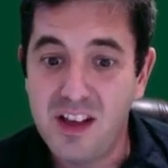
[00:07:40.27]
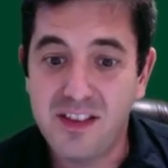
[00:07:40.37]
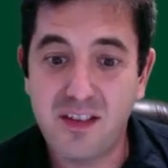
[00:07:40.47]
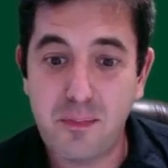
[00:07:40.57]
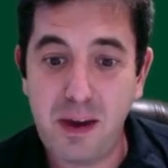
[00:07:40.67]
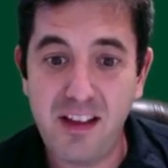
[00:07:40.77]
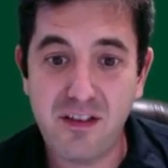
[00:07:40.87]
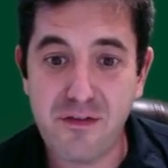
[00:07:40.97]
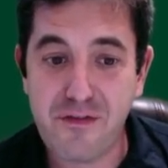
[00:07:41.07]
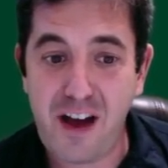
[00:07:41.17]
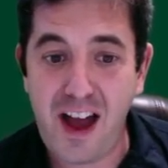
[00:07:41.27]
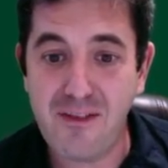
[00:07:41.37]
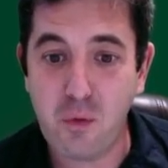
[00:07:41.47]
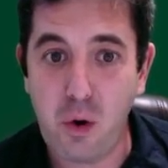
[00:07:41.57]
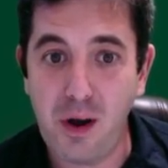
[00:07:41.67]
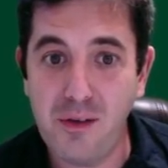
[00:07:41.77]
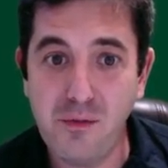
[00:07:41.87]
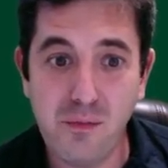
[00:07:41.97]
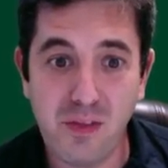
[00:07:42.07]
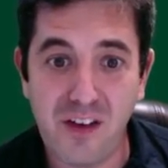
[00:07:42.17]
The spades are
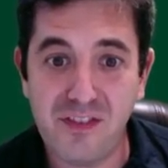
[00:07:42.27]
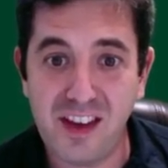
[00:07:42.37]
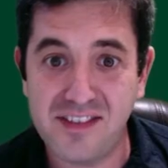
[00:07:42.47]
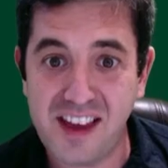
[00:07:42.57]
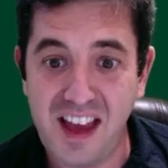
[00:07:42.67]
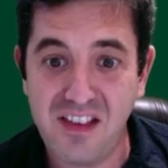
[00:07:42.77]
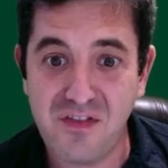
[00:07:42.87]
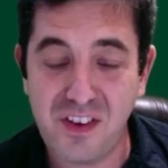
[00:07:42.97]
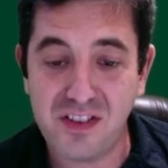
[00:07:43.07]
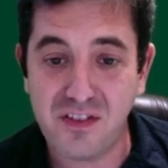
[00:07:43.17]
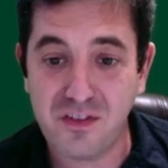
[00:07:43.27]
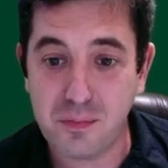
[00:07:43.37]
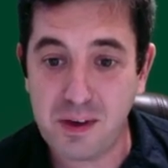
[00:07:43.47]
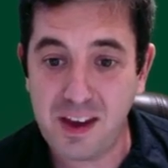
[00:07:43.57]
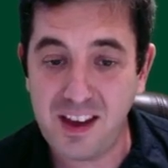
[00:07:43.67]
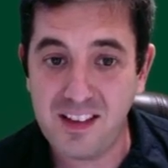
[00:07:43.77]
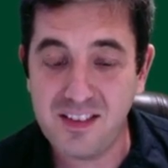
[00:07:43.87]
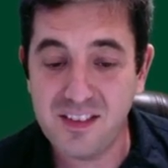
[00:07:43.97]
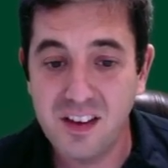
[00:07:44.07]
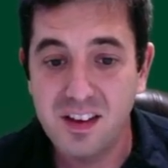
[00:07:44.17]
5-1. Lefty has ace fifth of spades.